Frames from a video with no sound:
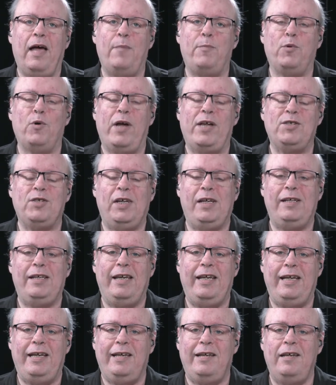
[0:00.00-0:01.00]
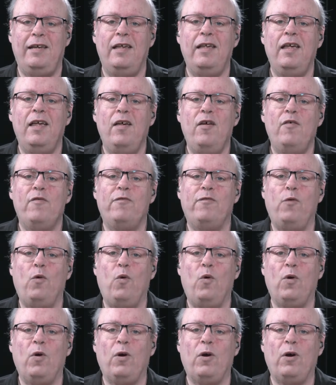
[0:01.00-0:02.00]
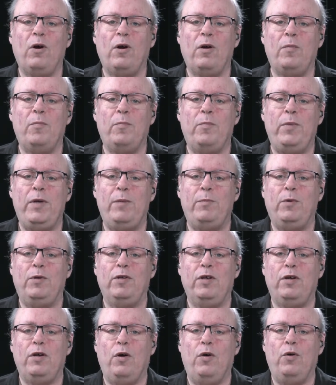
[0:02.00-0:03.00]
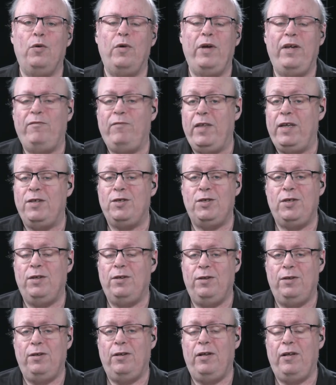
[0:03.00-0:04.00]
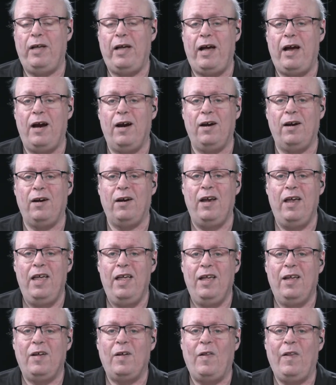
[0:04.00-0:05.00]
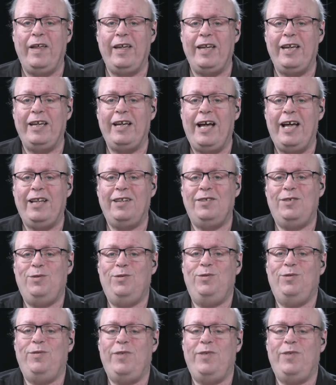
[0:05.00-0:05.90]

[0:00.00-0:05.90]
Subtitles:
pressing need for people to go, if they still are clinging on to